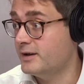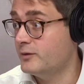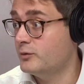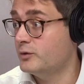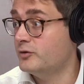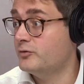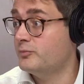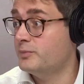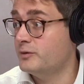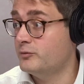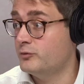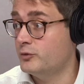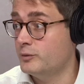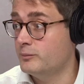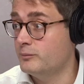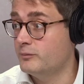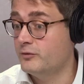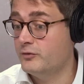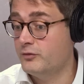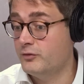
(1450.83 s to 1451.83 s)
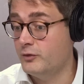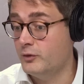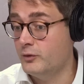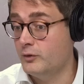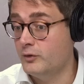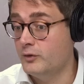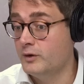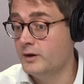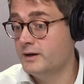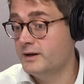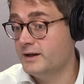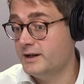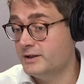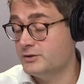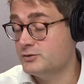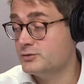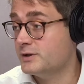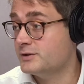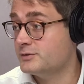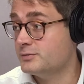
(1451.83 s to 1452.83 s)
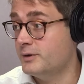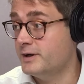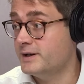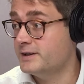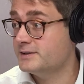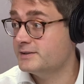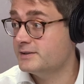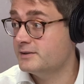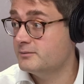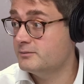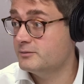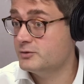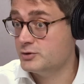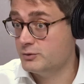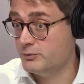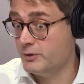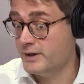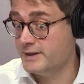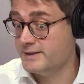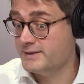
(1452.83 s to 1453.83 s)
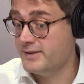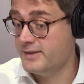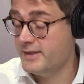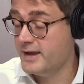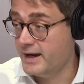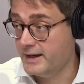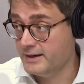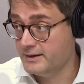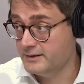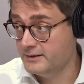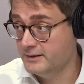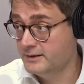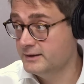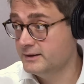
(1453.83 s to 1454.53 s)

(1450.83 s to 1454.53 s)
There would have been room for interest rates to rise then